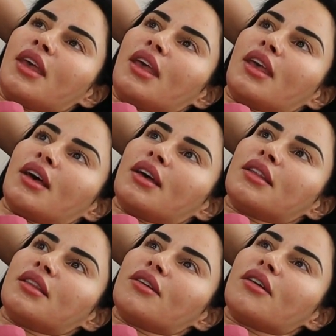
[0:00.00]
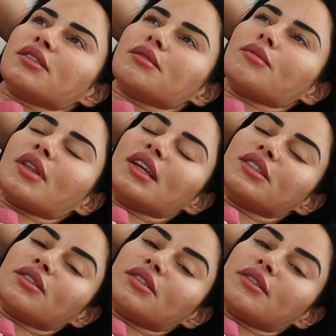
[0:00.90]
And there are some
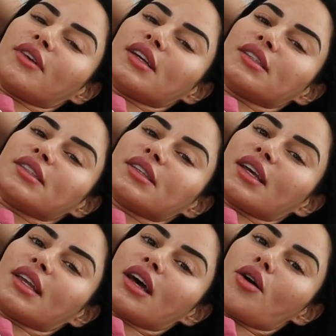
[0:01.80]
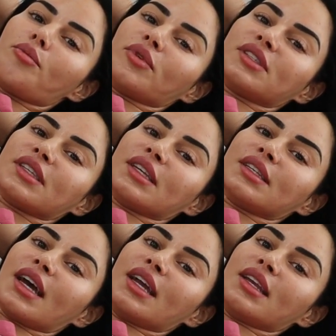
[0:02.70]
laser devices that can help with skin
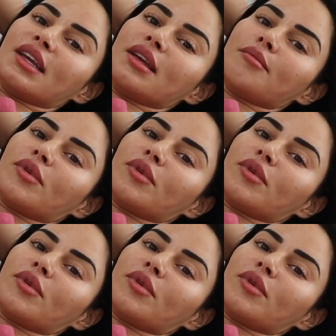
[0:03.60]
tightening,